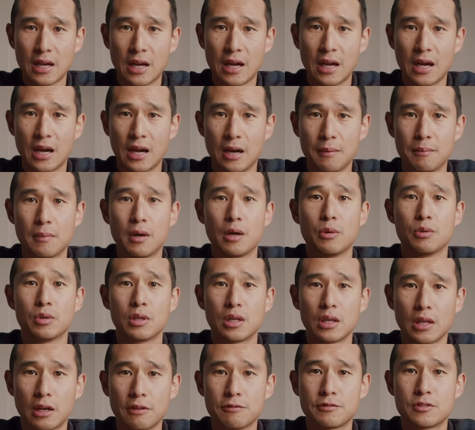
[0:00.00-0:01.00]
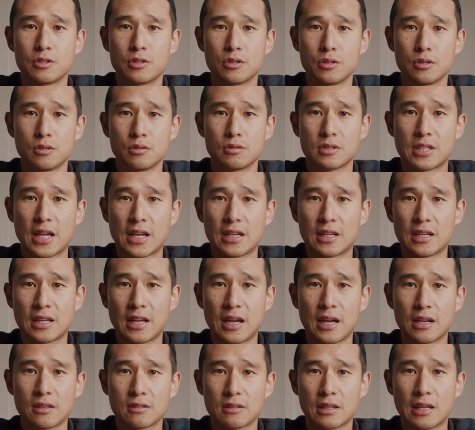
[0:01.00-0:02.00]
Um, I would love to take it
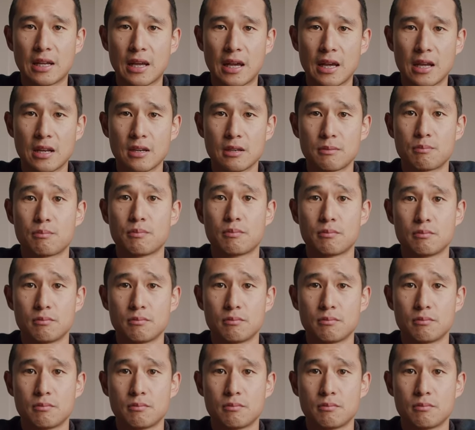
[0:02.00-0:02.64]
out and